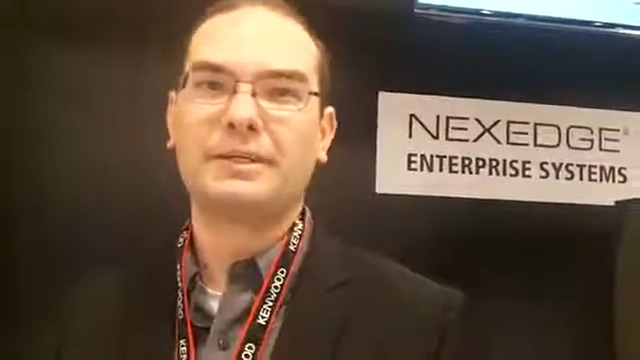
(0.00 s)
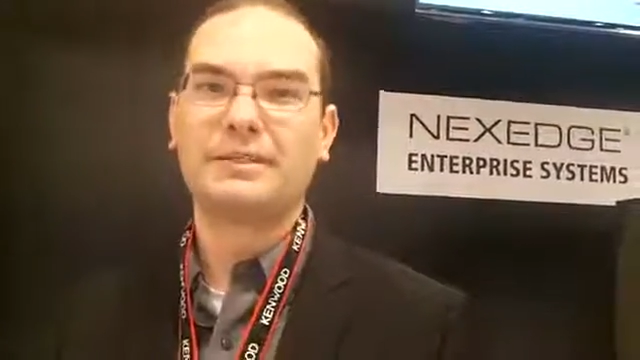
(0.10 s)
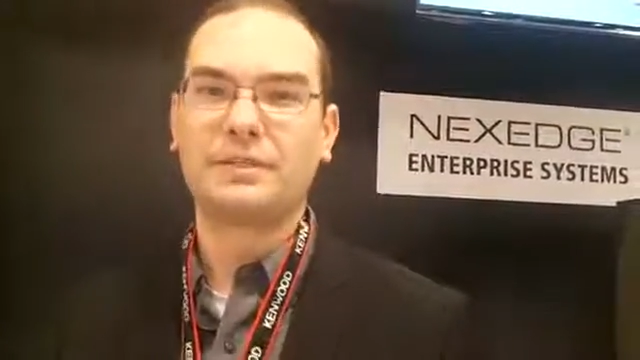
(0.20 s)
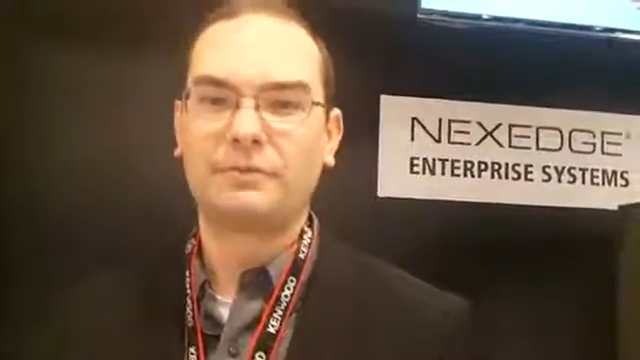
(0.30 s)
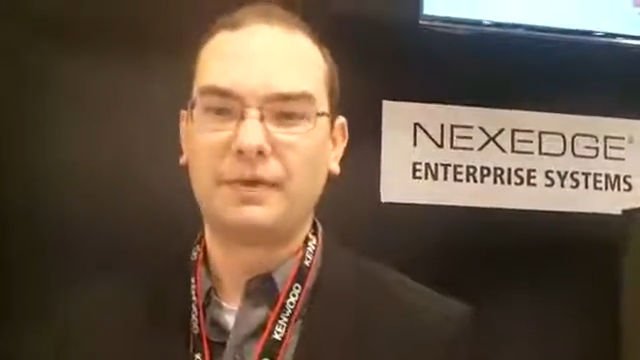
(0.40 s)

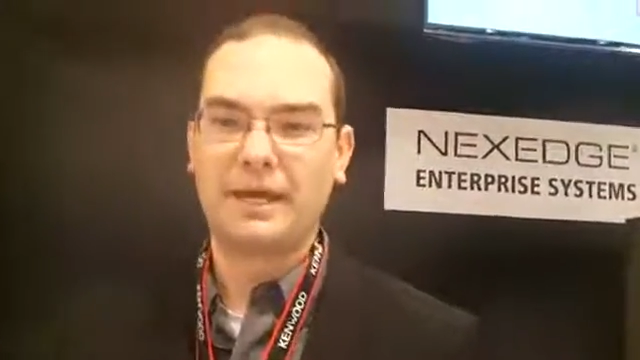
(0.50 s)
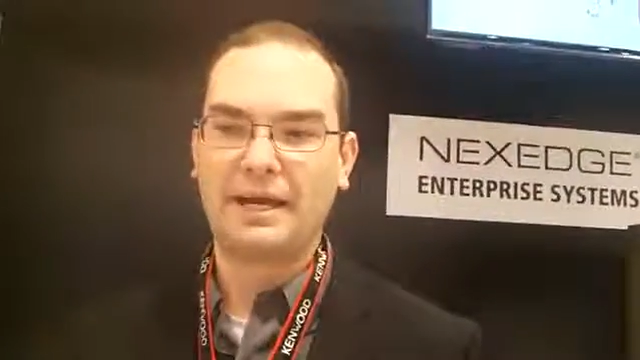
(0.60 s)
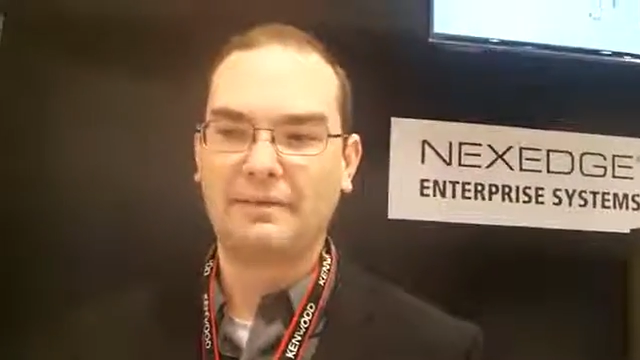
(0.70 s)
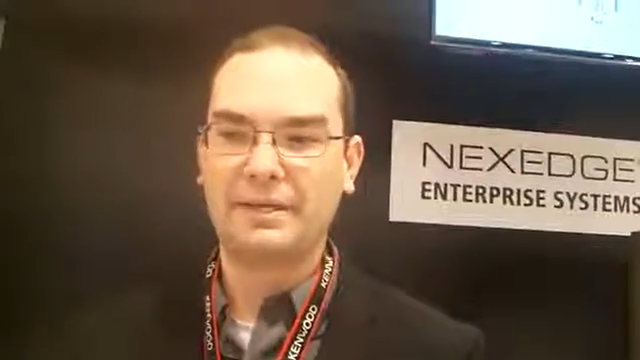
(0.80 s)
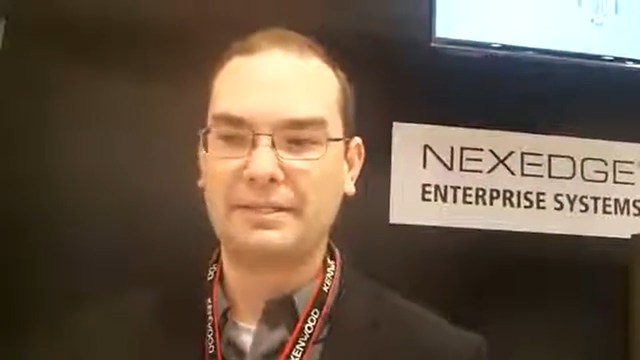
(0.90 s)
So if you
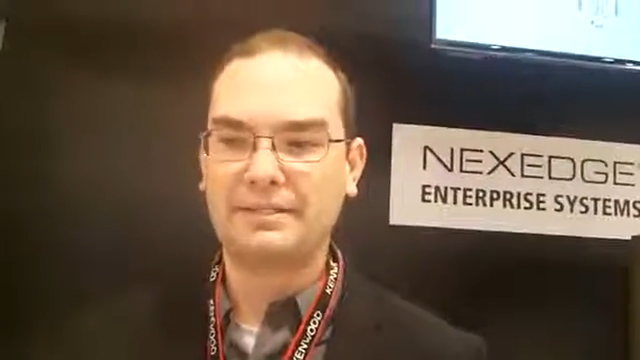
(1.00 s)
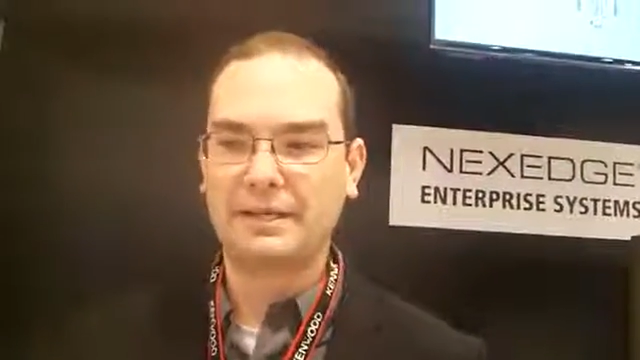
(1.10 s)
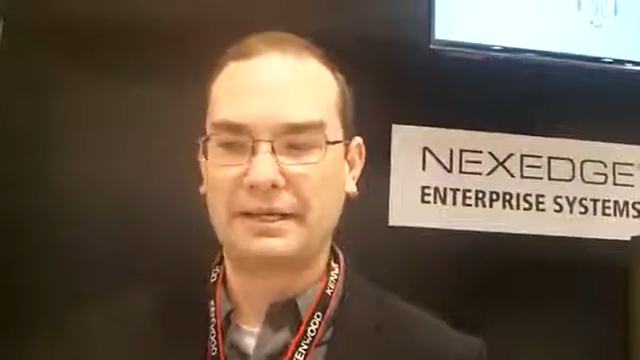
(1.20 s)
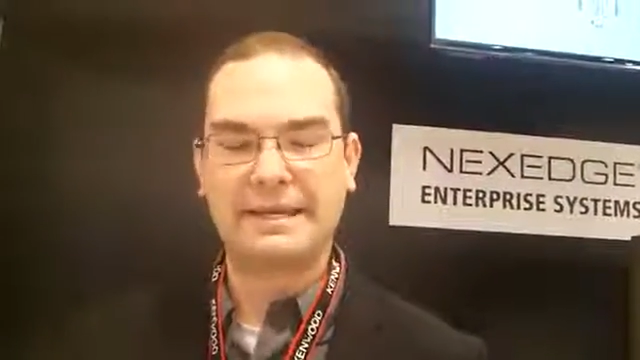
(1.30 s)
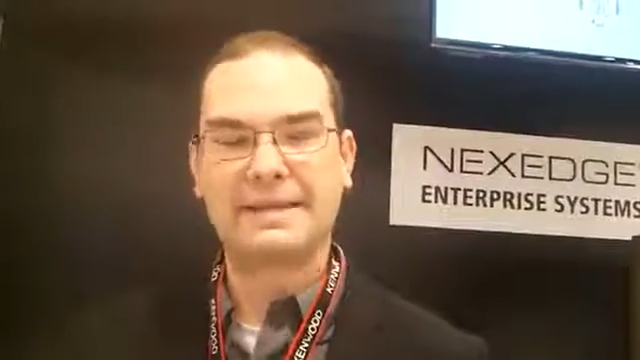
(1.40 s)
have a
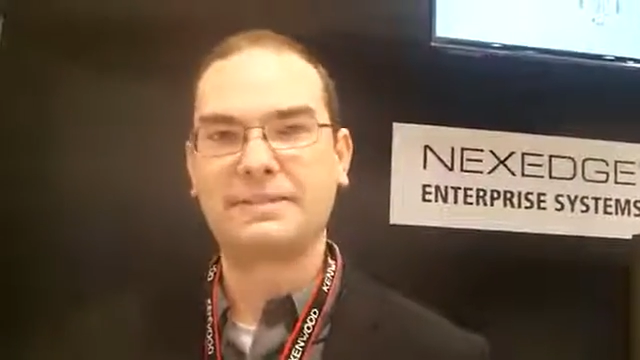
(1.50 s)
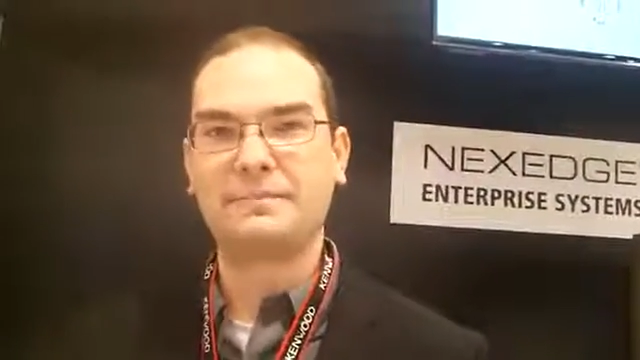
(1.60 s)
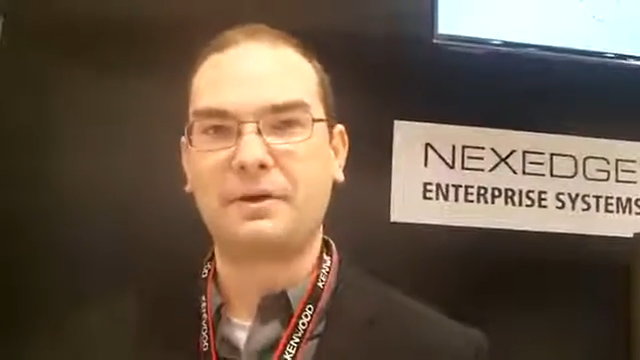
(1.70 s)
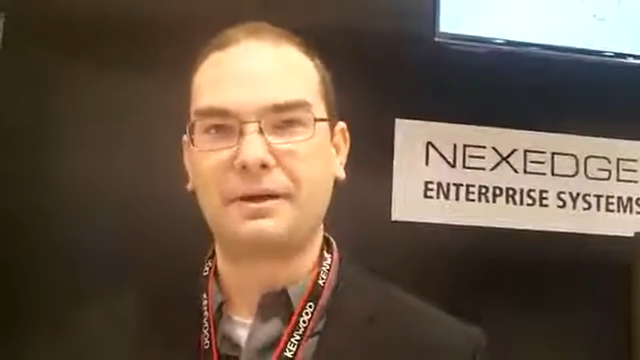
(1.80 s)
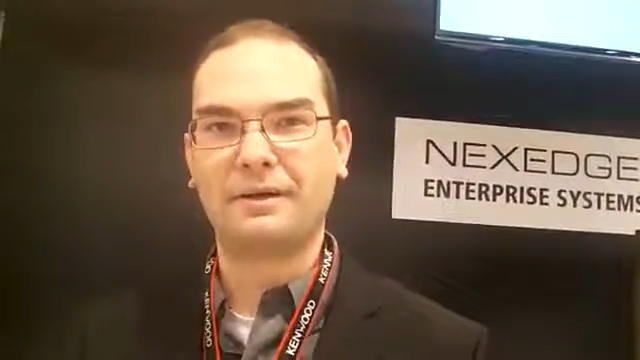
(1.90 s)

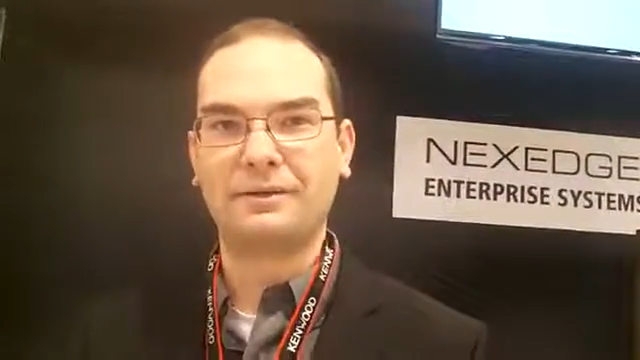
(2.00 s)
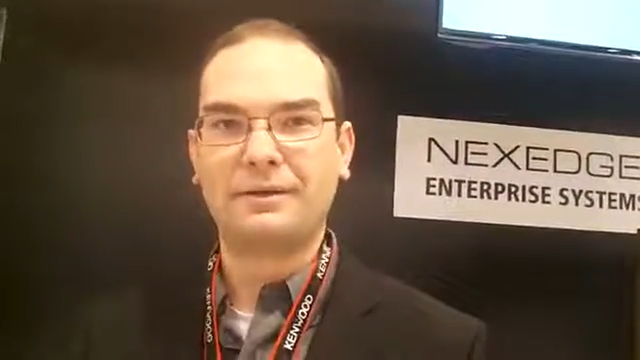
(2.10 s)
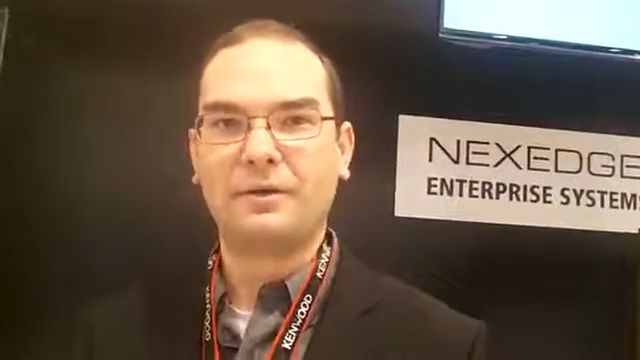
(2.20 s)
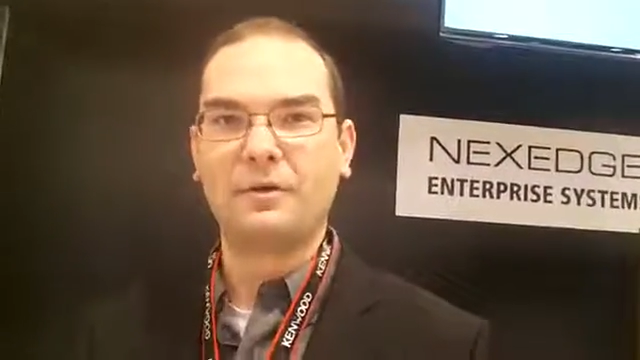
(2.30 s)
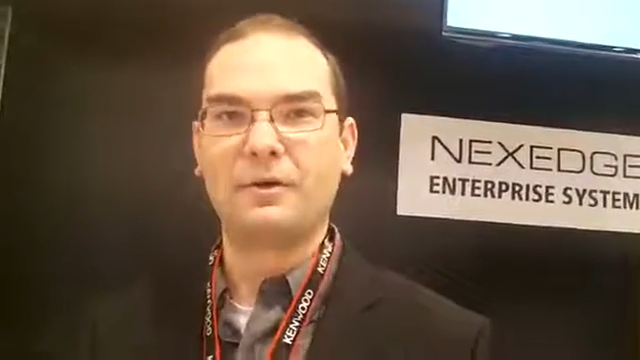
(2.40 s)
SMR
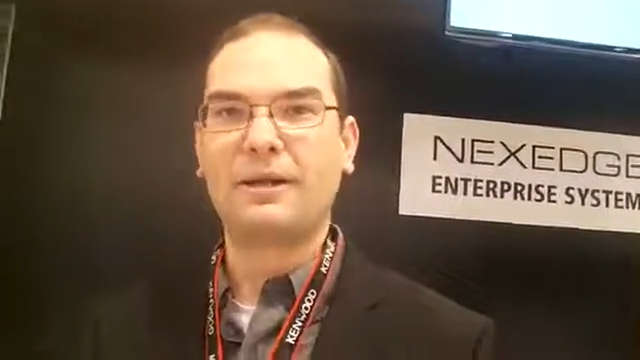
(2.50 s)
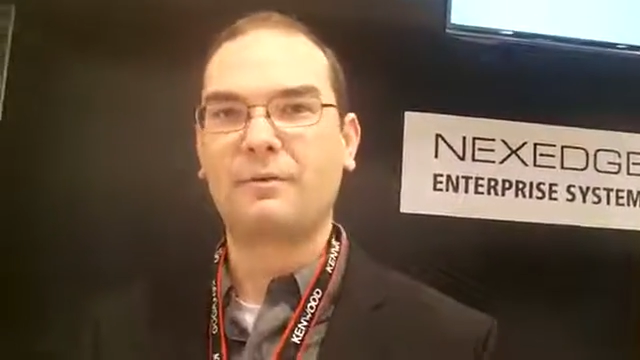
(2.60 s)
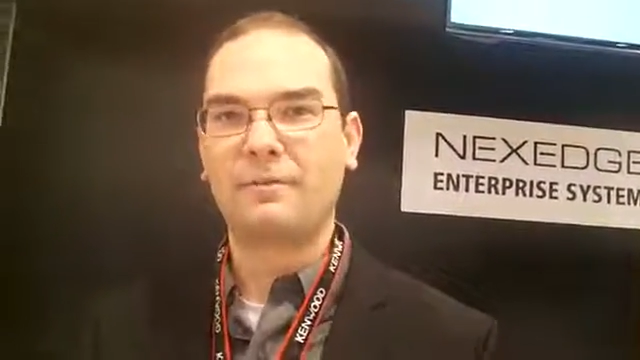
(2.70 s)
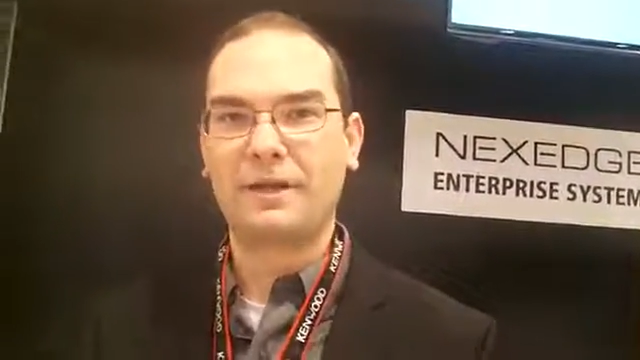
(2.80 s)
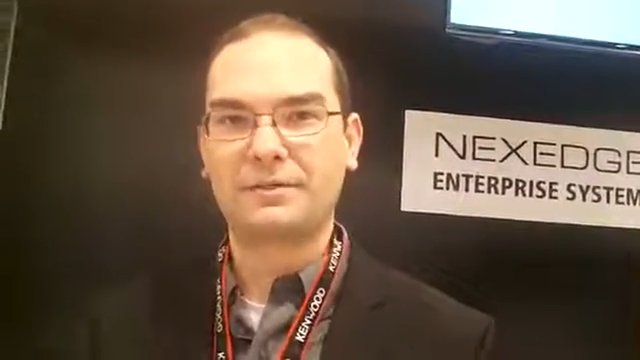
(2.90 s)
or a
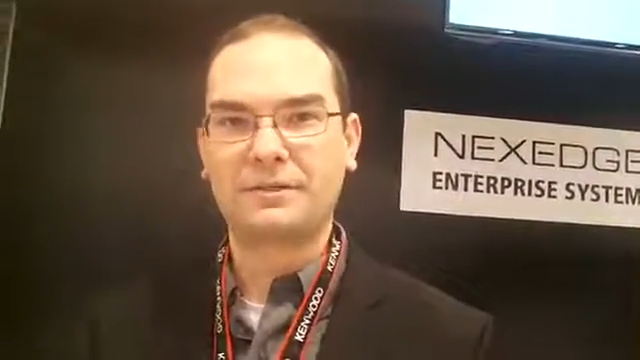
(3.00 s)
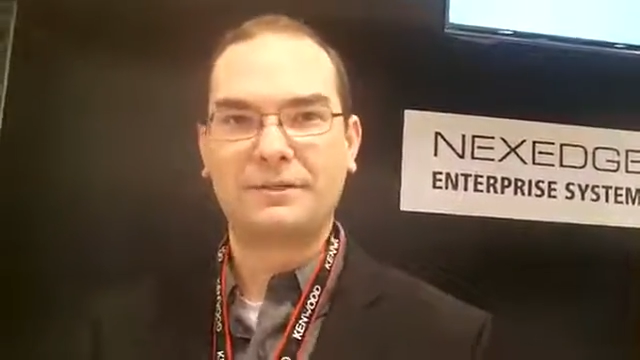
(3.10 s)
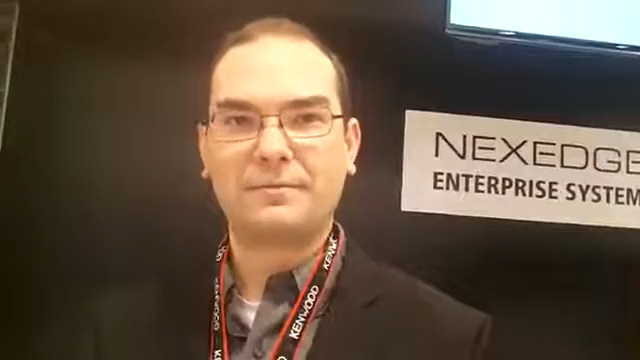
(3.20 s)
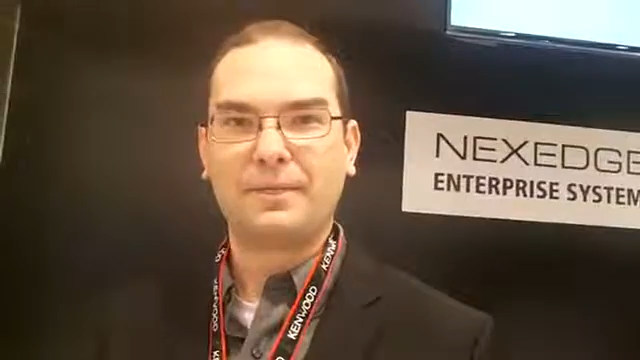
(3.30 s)
network manager